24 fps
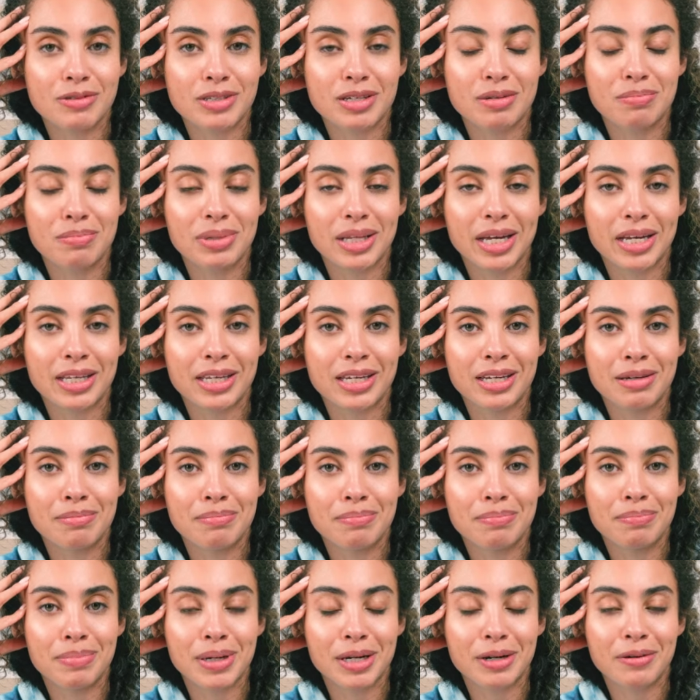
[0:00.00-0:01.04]
I was complaining
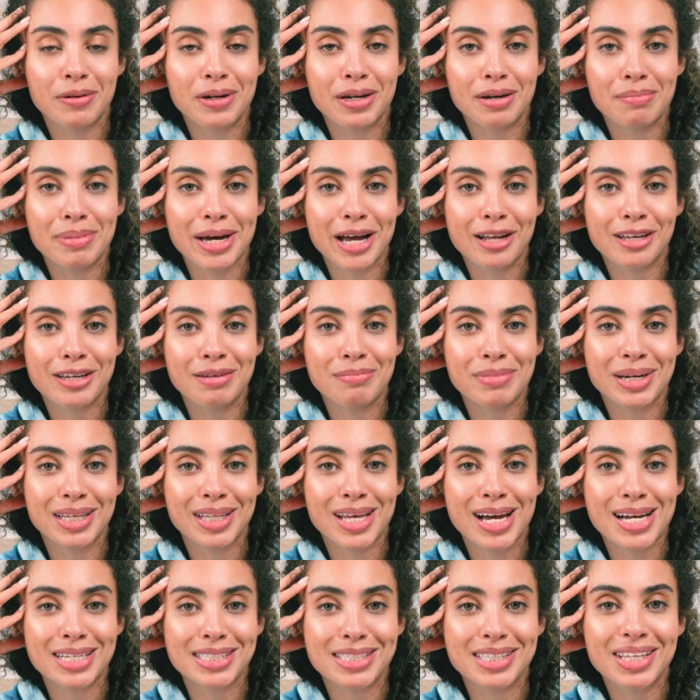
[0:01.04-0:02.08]
and bickering about it in my
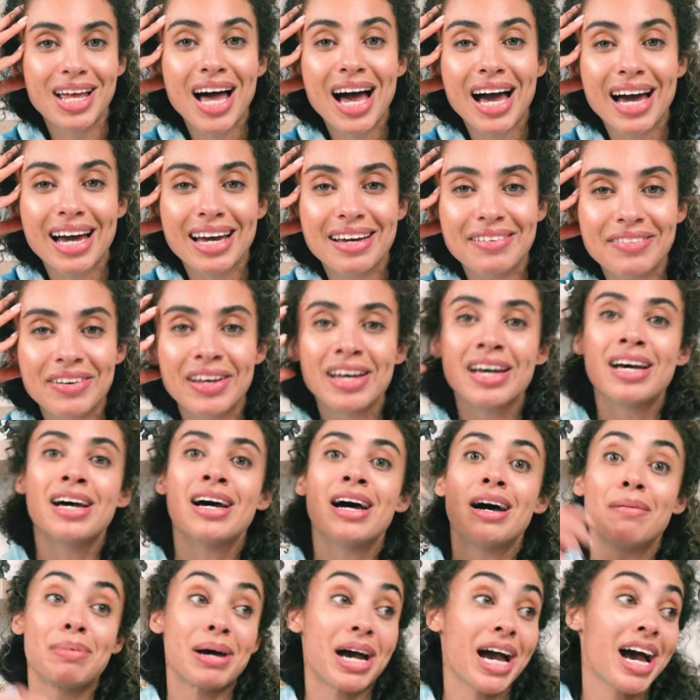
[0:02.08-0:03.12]
last live
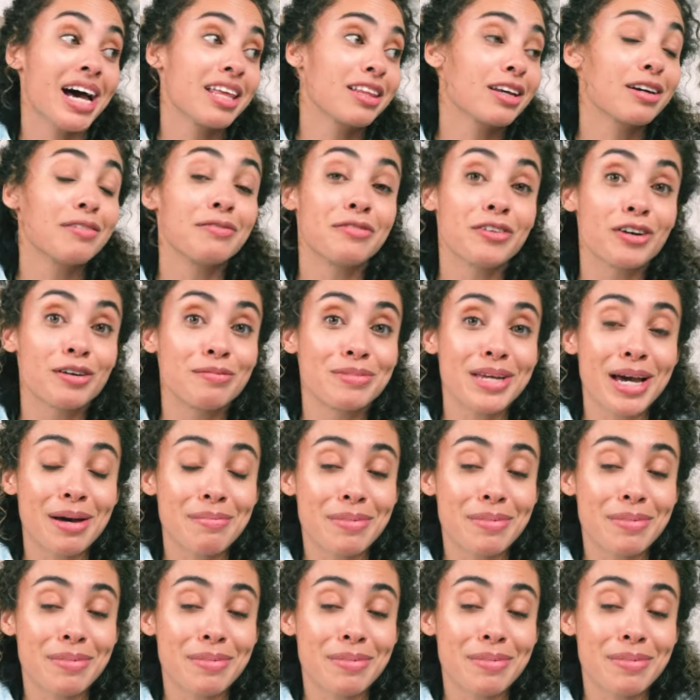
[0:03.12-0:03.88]
about how the Confirmed